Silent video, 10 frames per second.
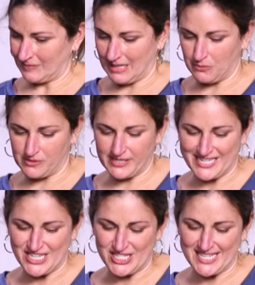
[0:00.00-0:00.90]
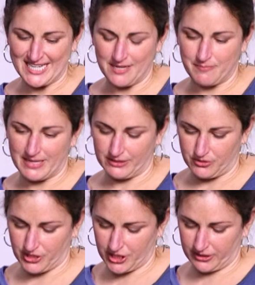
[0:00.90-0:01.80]
I want to just keep my
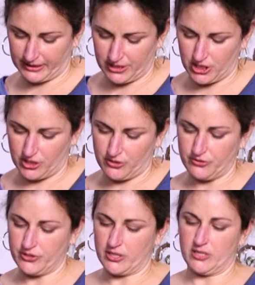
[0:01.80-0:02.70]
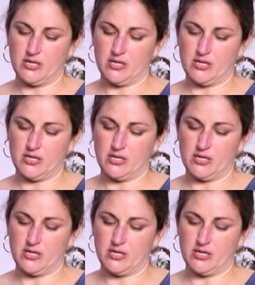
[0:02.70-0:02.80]
little curly cues,